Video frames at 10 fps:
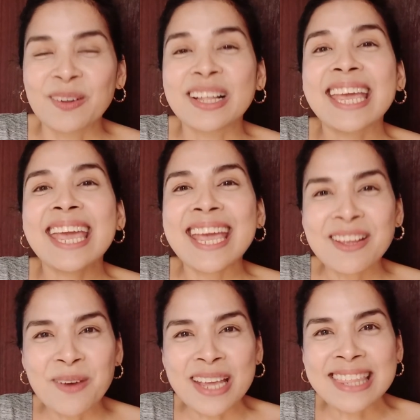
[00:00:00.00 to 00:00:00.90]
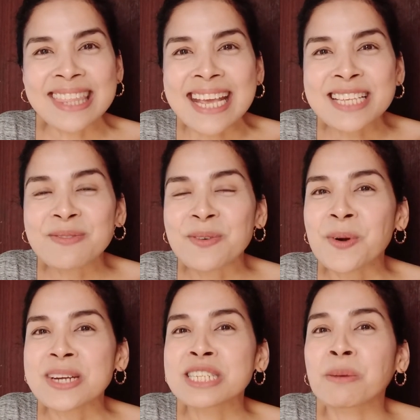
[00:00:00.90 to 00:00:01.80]
Well, anyway, thanks
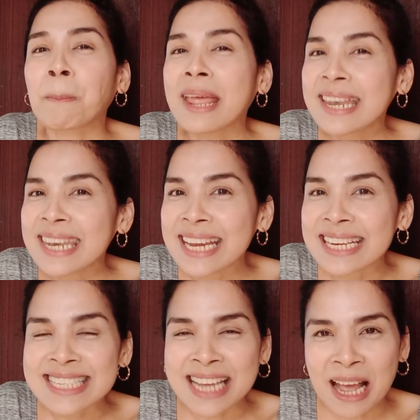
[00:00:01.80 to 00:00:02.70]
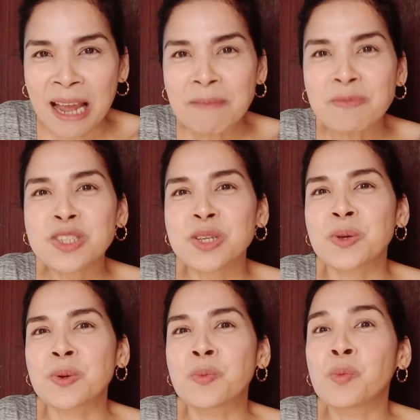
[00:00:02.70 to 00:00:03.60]
for spending the time
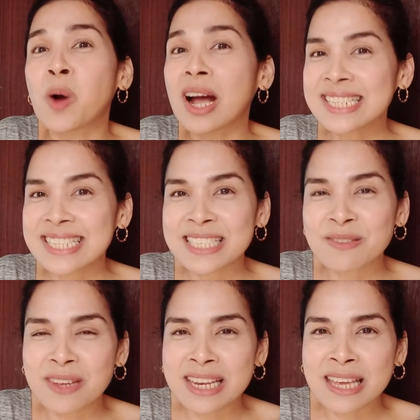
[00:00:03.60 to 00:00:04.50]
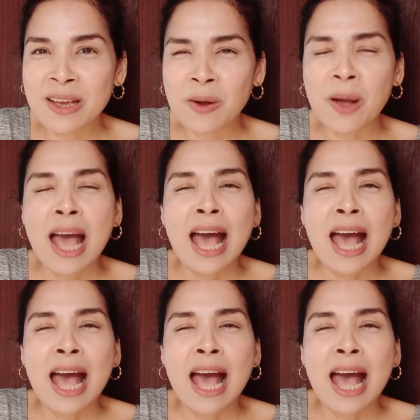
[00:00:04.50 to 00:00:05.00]
to watch this video.